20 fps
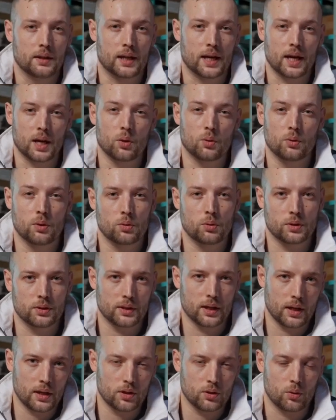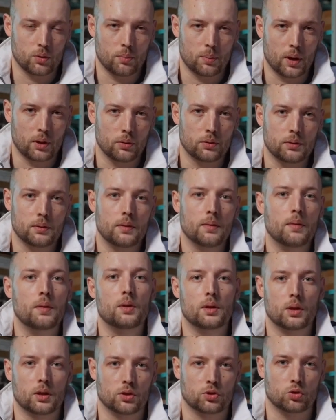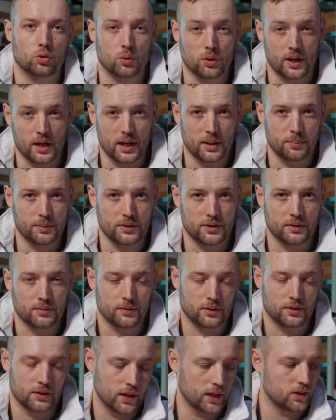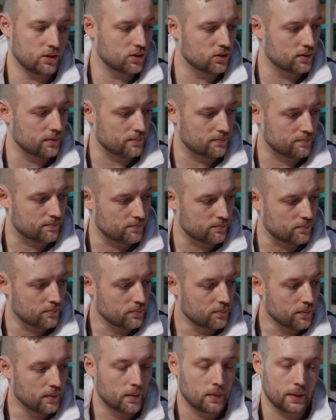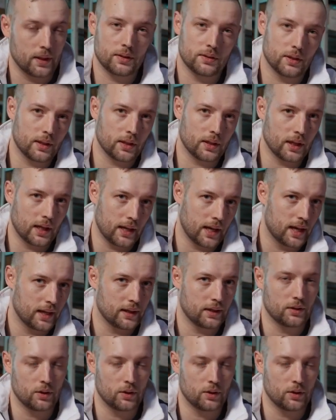Now we will tell you about the control elements of this station. If the green light is